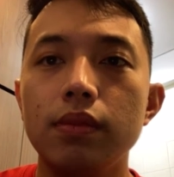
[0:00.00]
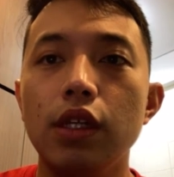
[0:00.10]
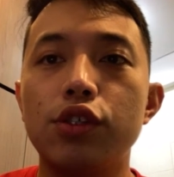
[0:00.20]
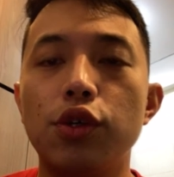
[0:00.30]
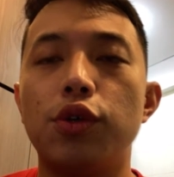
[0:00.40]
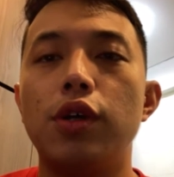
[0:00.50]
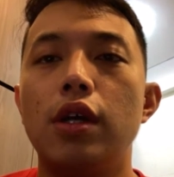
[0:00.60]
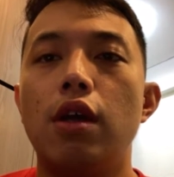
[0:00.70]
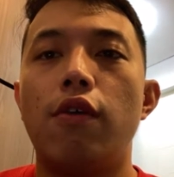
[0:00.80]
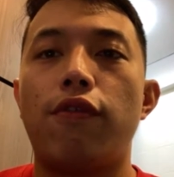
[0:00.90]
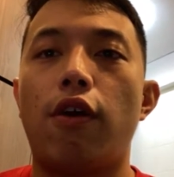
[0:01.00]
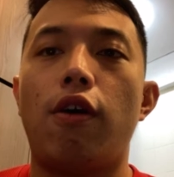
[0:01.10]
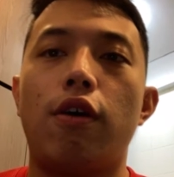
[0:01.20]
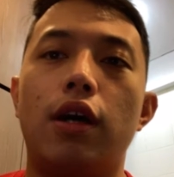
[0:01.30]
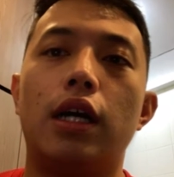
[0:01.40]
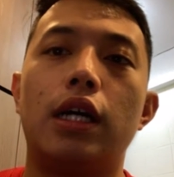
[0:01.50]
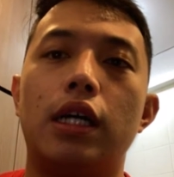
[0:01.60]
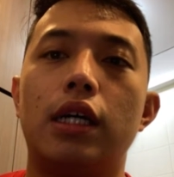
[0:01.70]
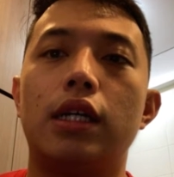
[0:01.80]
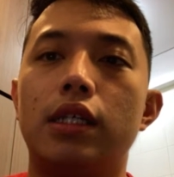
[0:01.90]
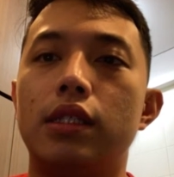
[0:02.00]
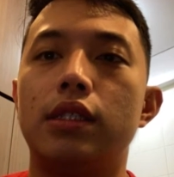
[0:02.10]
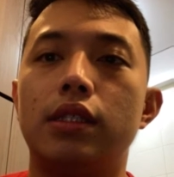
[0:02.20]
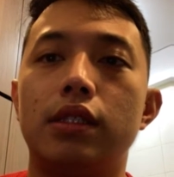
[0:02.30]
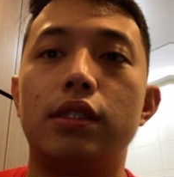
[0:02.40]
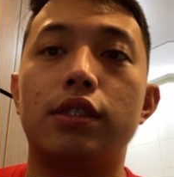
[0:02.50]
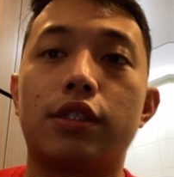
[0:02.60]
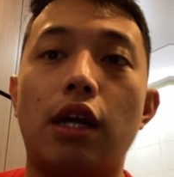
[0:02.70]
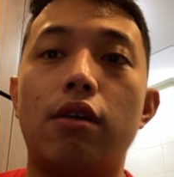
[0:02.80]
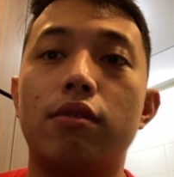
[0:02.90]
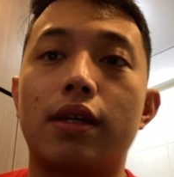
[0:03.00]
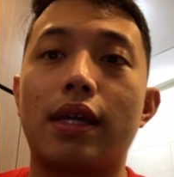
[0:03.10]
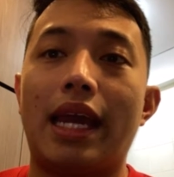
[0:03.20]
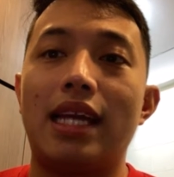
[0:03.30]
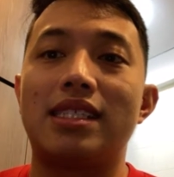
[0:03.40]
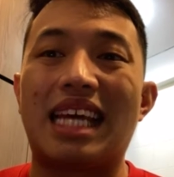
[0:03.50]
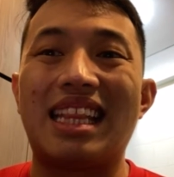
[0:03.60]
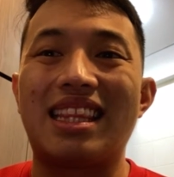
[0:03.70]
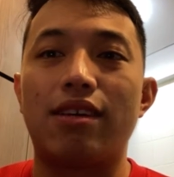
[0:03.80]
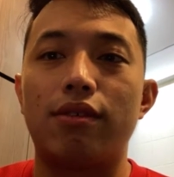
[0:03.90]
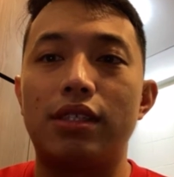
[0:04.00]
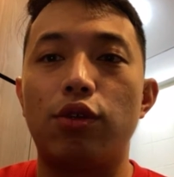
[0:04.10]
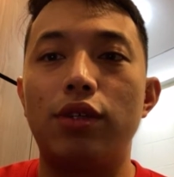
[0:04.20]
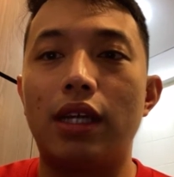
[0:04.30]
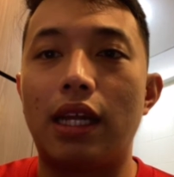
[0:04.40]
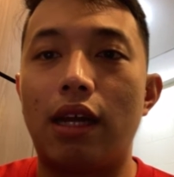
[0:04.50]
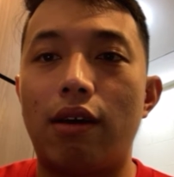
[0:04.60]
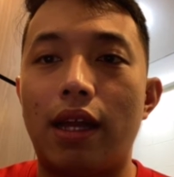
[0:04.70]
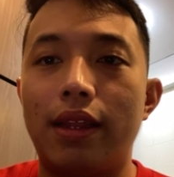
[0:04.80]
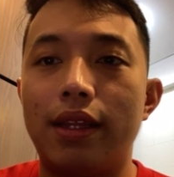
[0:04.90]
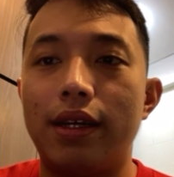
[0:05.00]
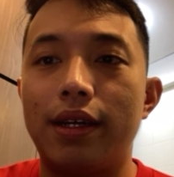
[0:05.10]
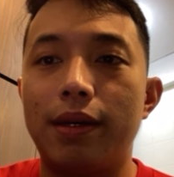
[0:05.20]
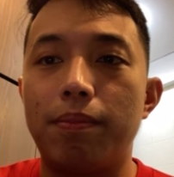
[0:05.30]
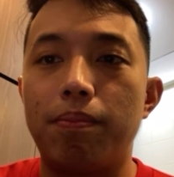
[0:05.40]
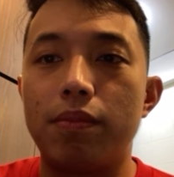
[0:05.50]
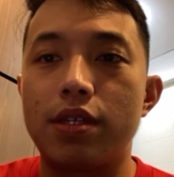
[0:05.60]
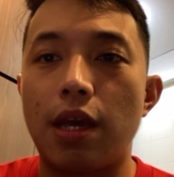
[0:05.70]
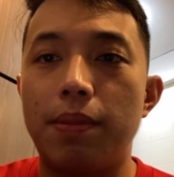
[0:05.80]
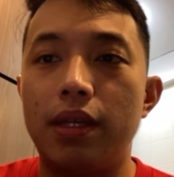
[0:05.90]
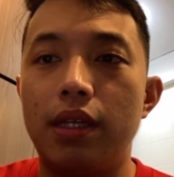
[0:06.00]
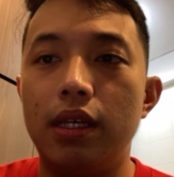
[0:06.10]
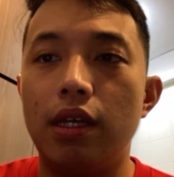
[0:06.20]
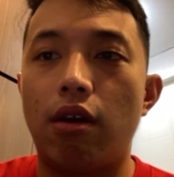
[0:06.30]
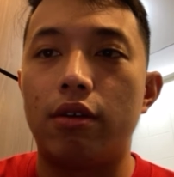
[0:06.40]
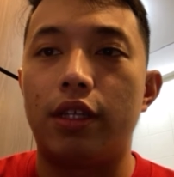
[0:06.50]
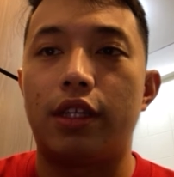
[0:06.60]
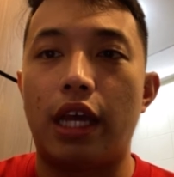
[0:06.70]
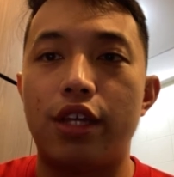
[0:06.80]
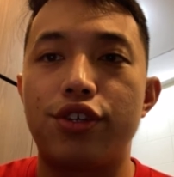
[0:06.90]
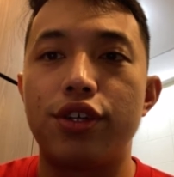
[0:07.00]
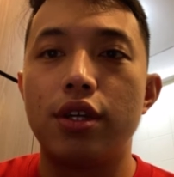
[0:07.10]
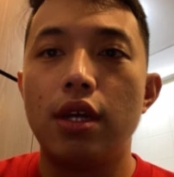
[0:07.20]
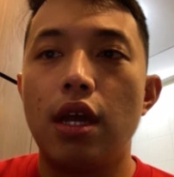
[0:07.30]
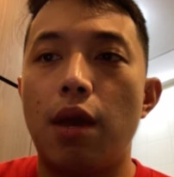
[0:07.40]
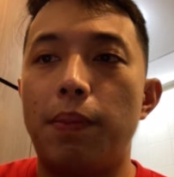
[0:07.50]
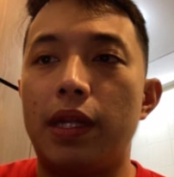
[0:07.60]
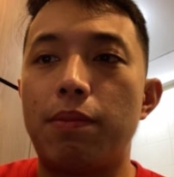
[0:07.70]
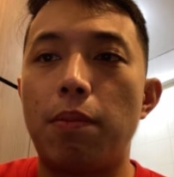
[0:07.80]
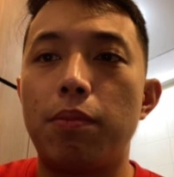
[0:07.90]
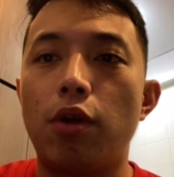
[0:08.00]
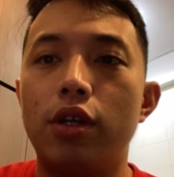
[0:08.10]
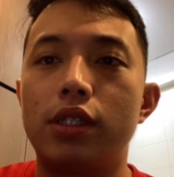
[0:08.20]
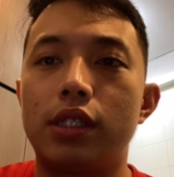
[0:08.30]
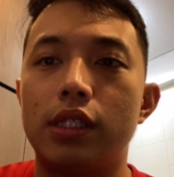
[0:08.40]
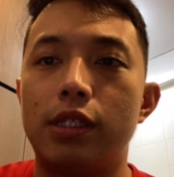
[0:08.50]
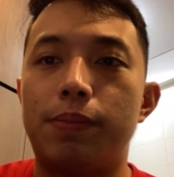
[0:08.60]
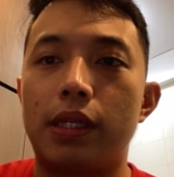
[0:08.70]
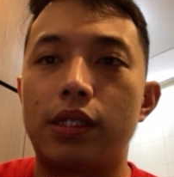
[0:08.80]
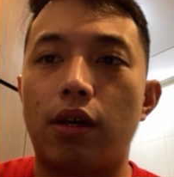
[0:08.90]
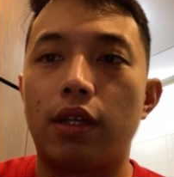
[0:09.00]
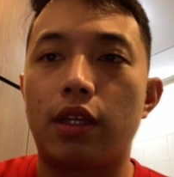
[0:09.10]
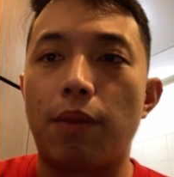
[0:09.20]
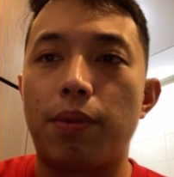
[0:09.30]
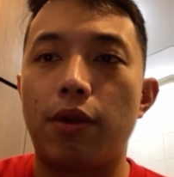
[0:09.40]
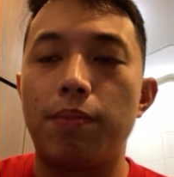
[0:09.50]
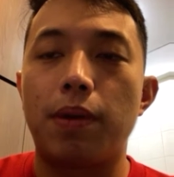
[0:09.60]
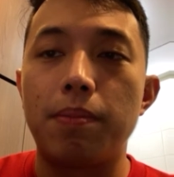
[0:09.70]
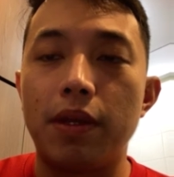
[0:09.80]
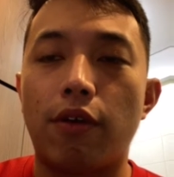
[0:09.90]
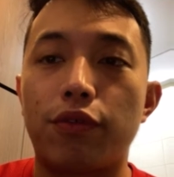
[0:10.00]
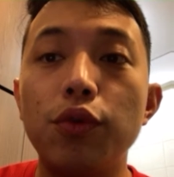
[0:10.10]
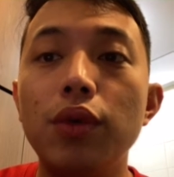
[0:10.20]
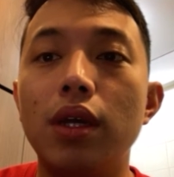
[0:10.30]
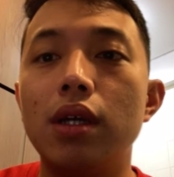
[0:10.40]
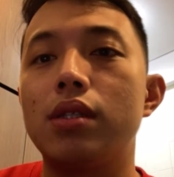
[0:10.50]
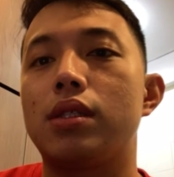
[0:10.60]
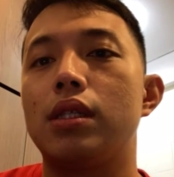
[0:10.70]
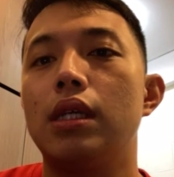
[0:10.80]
So for child care center, is only allowed under semi-D or detached. Minimum noise is based on a temporary permit of 2 years.